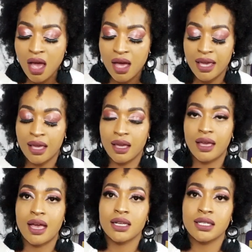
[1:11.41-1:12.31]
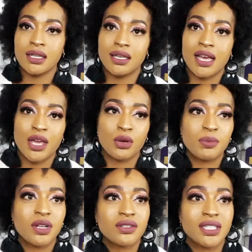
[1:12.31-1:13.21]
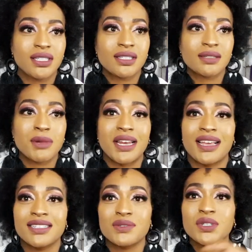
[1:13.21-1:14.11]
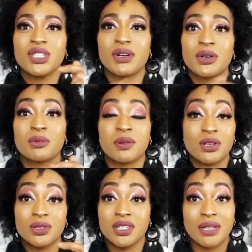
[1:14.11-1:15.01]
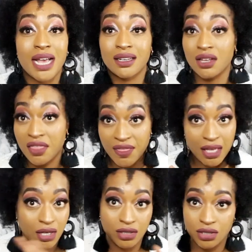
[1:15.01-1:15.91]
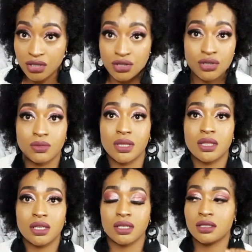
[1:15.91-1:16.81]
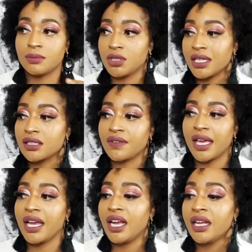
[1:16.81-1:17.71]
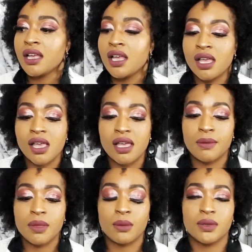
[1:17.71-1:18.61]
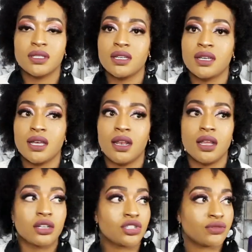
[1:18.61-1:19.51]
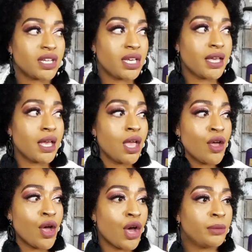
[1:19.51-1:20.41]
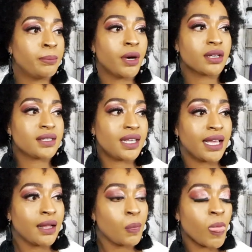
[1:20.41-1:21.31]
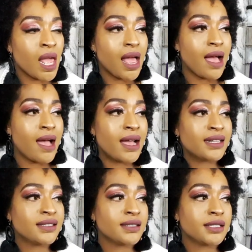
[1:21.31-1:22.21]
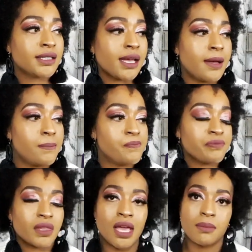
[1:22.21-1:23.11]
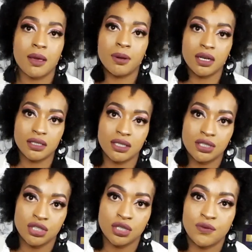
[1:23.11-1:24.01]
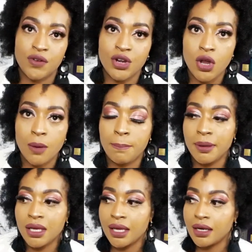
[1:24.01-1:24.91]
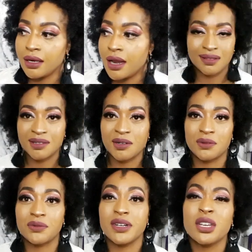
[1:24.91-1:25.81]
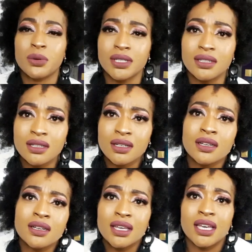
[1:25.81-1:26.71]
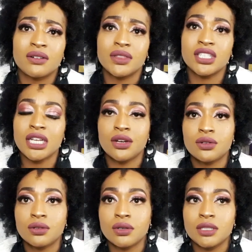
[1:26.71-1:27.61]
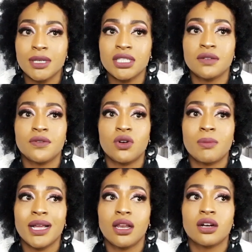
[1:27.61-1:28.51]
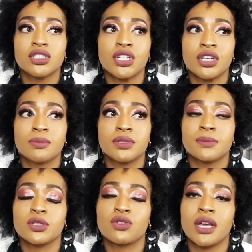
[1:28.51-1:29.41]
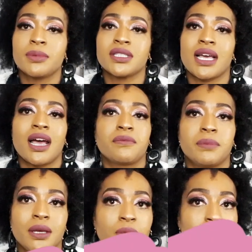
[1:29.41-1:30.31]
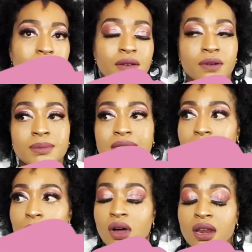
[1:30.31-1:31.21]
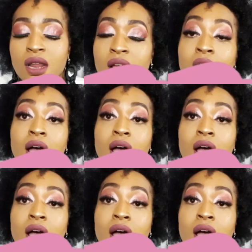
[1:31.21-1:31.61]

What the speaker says: I uploaded my last video I uploaded had nothing got to do with the subject of hair. It was a luxury unboxing, and yeah, my apologies just for not being frequent here on this channel, especially for my long-term subscribers that have been with me from day one.